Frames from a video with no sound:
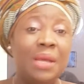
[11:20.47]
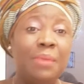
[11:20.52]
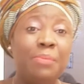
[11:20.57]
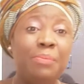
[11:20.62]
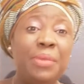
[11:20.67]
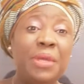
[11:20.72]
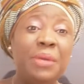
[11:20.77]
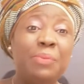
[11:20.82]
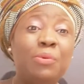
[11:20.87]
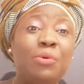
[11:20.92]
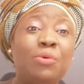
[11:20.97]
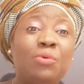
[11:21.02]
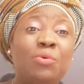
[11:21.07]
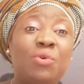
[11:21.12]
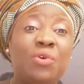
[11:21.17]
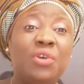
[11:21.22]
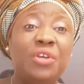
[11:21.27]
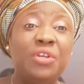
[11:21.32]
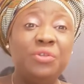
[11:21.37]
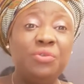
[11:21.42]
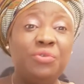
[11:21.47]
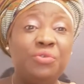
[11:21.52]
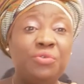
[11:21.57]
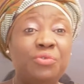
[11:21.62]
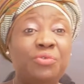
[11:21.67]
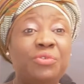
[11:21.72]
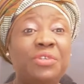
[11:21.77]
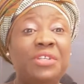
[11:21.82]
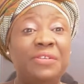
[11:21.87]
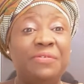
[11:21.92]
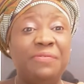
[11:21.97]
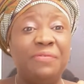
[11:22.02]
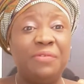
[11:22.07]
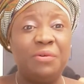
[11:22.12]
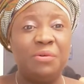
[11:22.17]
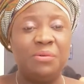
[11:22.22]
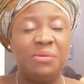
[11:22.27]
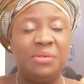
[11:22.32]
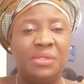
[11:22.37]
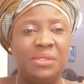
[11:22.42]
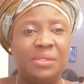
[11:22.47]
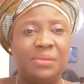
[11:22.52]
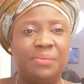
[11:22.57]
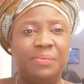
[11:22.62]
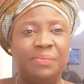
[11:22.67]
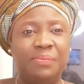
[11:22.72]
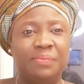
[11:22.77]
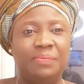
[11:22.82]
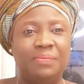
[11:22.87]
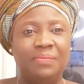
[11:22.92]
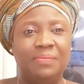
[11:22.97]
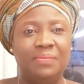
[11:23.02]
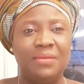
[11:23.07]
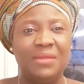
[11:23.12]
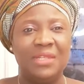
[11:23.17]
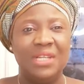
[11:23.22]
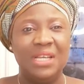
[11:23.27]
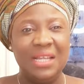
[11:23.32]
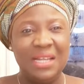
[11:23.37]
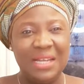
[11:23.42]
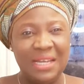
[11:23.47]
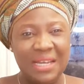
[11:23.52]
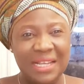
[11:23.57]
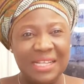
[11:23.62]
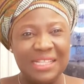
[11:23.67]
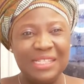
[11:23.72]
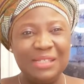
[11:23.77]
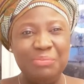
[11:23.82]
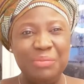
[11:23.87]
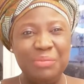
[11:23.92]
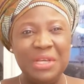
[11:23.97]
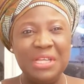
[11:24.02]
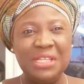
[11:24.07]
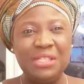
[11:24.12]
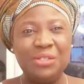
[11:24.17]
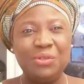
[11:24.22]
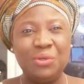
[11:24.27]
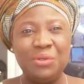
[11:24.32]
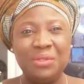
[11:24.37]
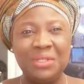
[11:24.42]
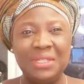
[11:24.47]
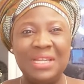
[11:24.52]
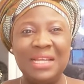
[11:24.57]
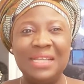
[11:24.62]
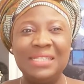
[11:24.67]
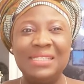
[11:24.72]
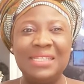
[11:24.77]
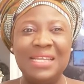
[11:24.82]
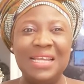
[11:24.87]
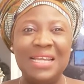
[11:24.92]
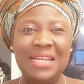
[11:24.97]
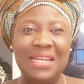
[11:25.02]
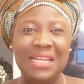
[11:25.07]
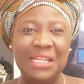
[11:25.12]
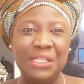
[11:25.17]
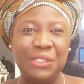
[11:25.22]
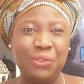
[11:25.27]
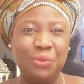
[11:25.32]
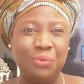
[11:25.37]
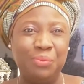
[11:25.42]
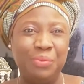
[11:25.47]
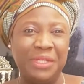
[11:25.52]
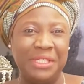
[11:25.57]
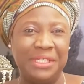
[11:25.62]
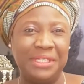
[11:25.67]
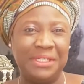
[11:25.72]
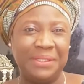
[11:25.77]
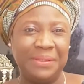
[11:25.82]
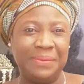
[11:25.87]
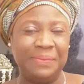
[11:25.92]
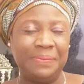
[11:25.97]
People going through divorce, let's base on that a little bit.